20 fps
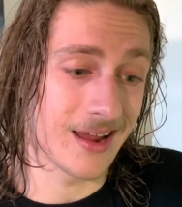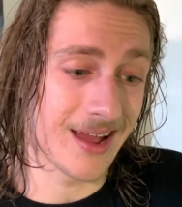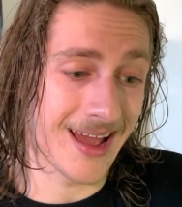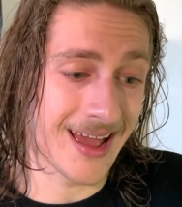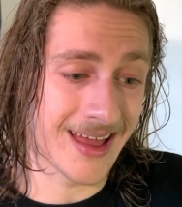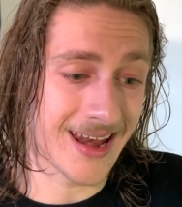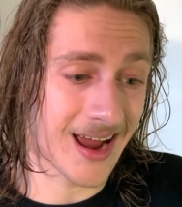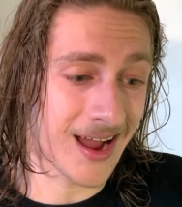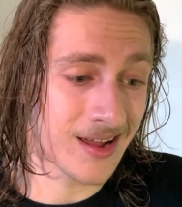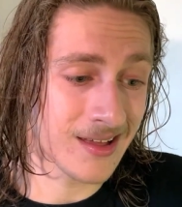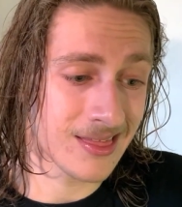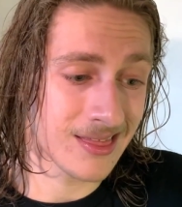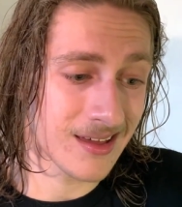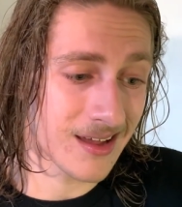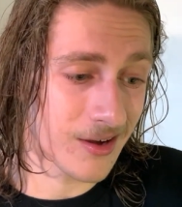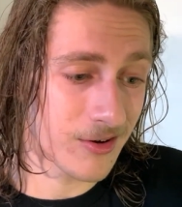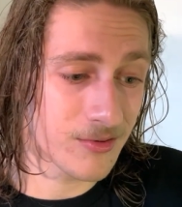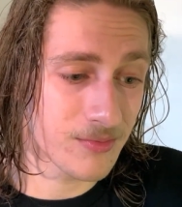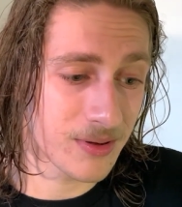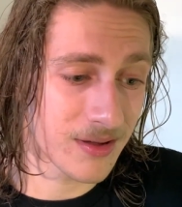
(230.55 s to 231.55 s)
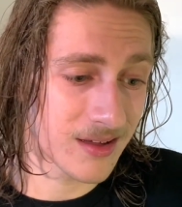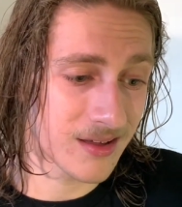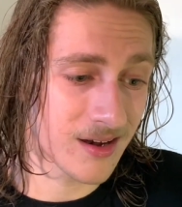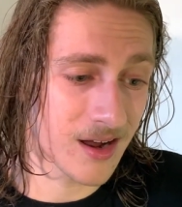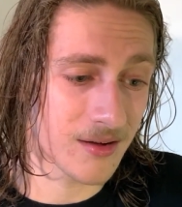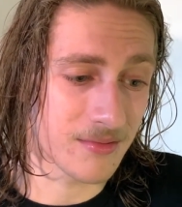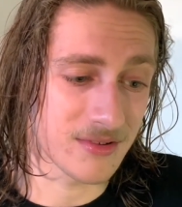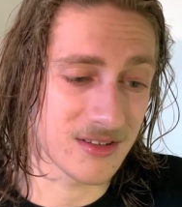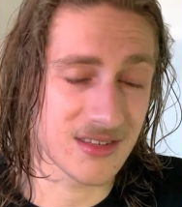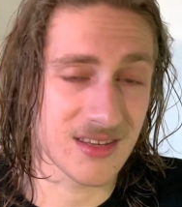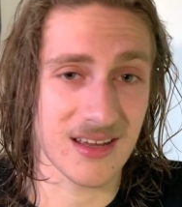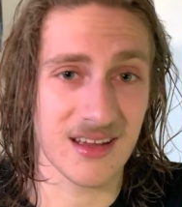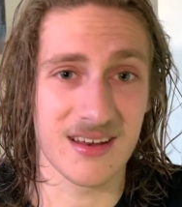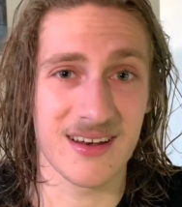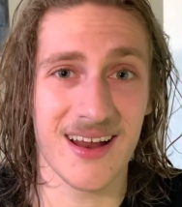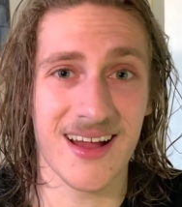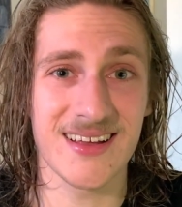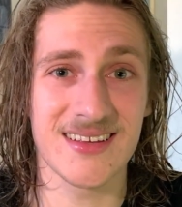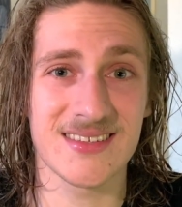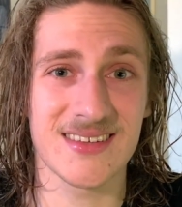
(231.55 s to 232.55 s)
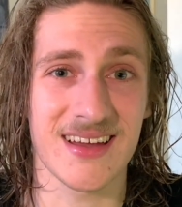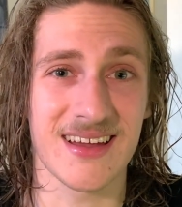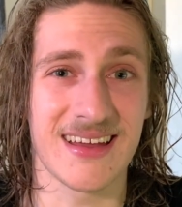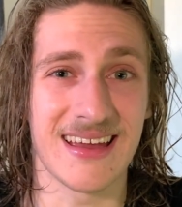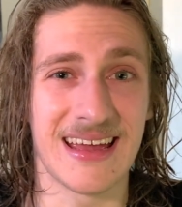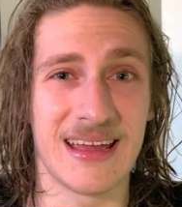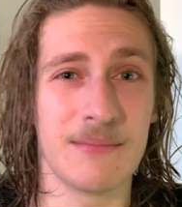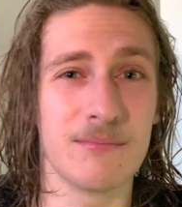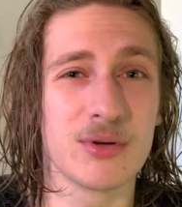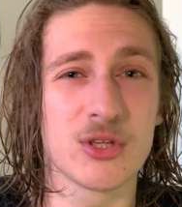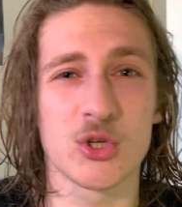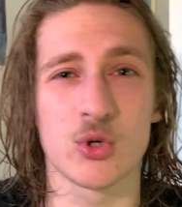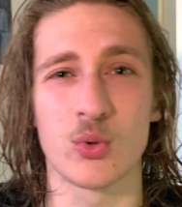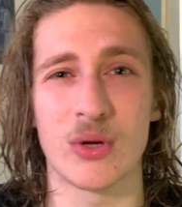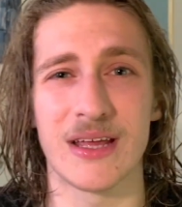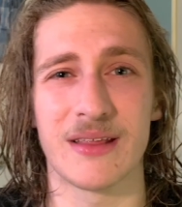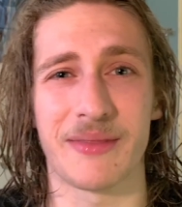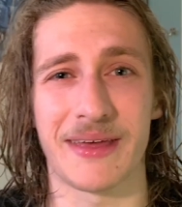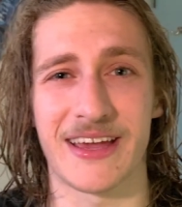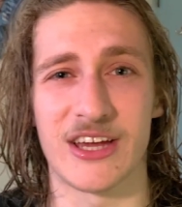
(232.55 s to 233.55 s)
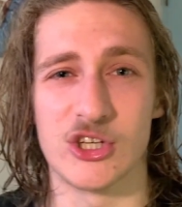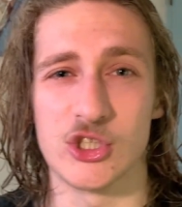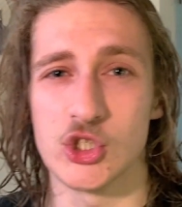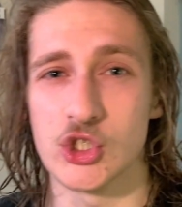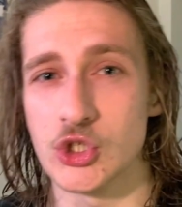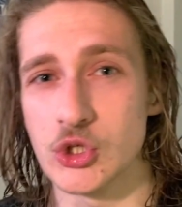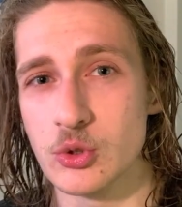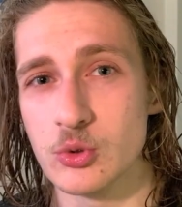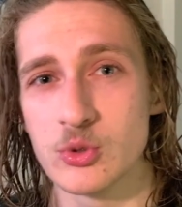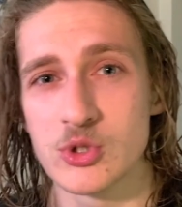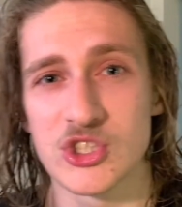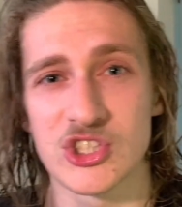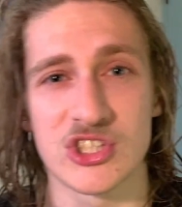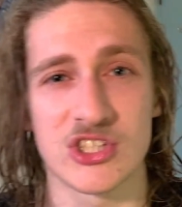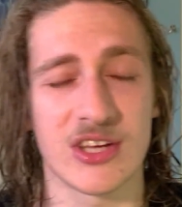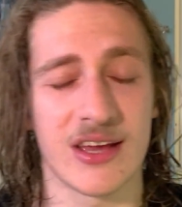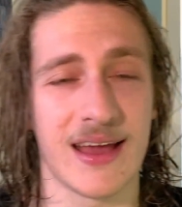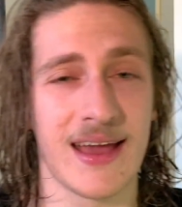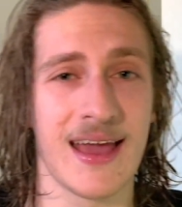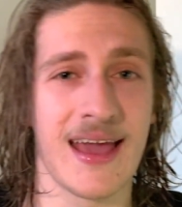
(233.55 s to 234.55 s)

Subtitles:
And I think I would pick it up. It's like a nice, like in between like a juice